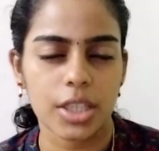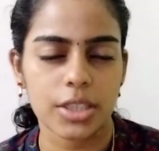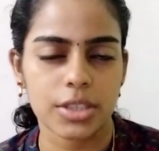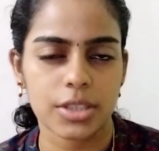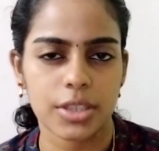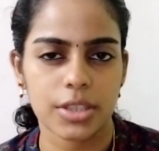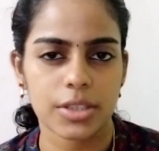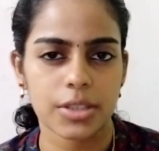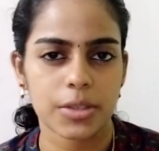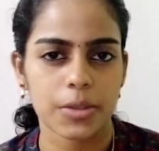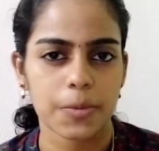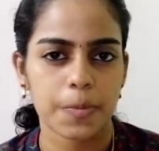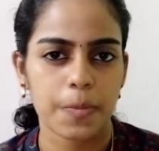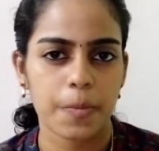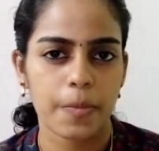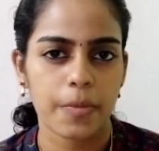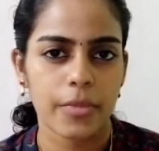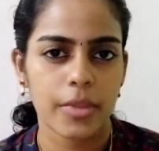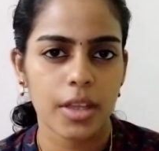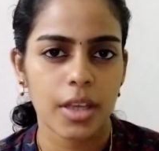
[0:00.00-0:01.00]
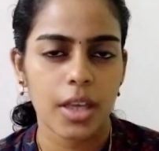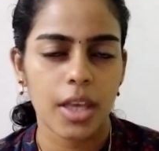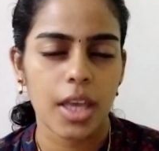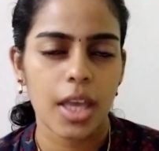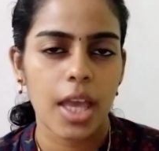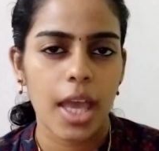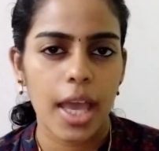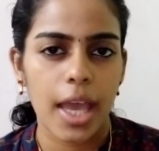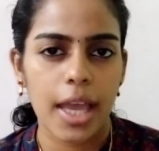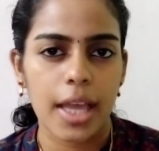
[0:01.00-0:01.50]
justice.
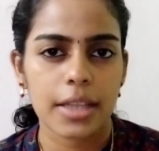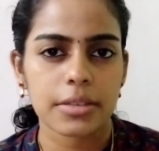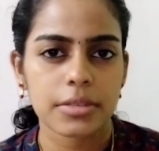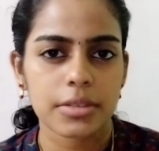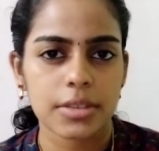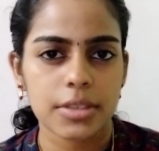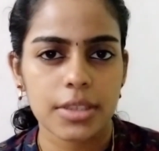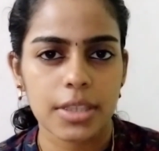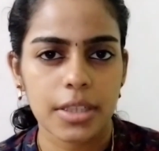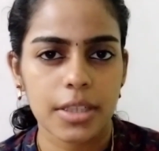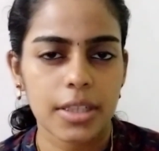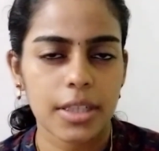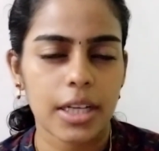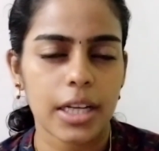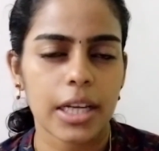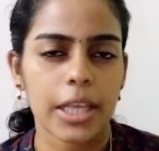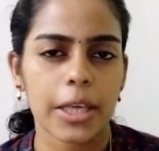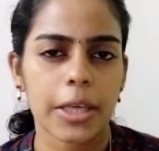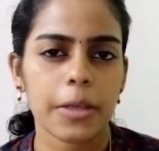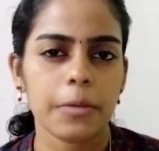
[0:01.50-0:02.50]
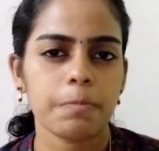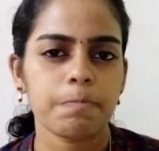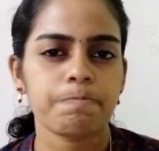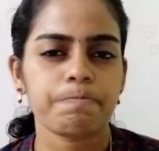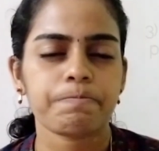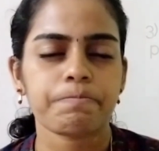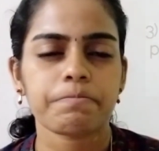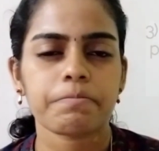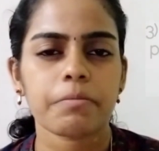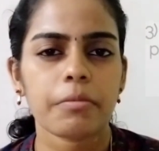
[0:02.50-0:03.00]
And thirdly,
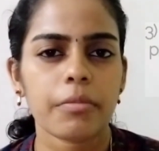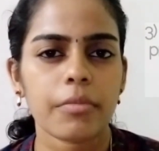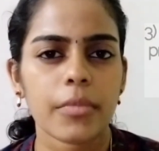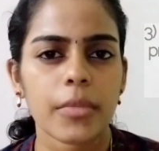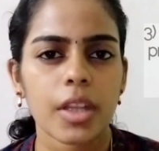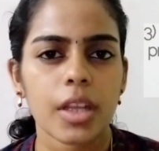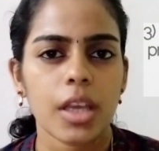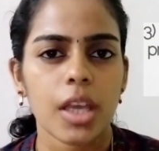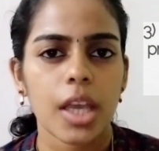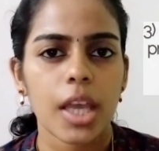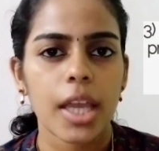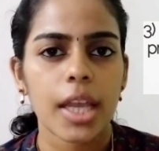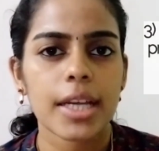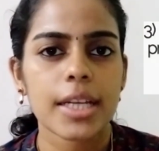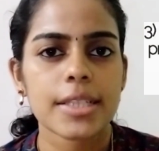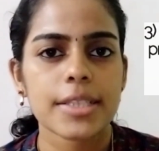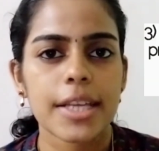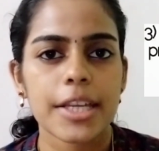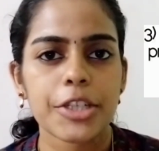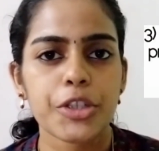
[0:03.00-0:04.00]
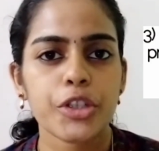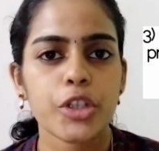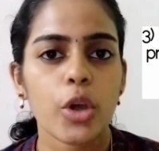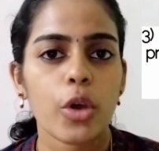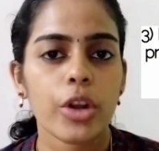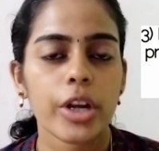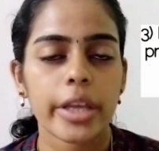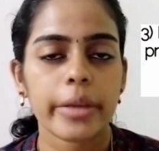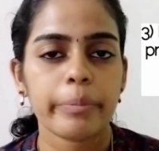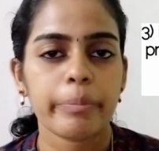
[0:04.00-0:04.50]
it is
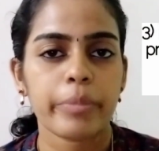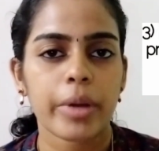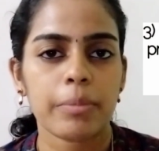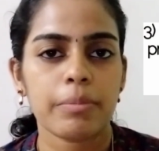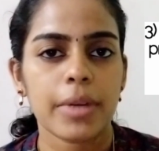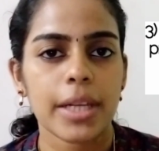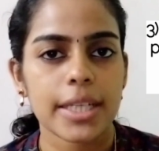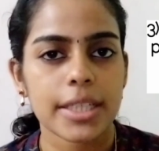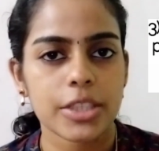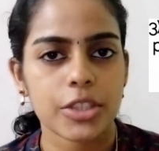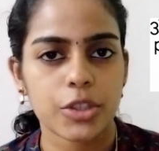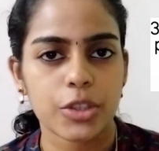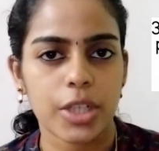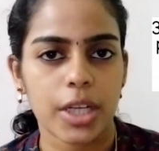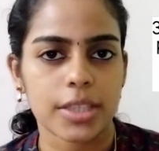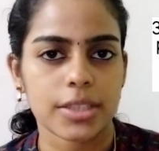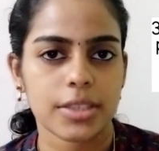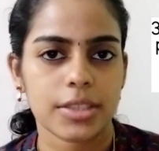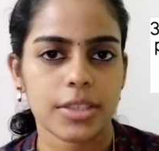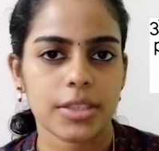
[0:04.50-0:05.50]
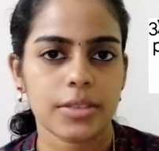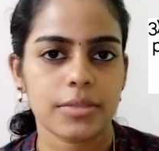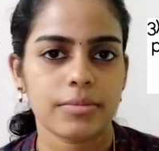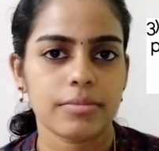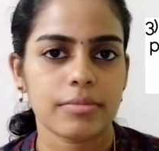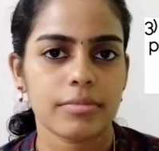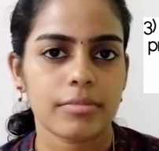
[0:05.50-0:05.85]
ensuring public trust.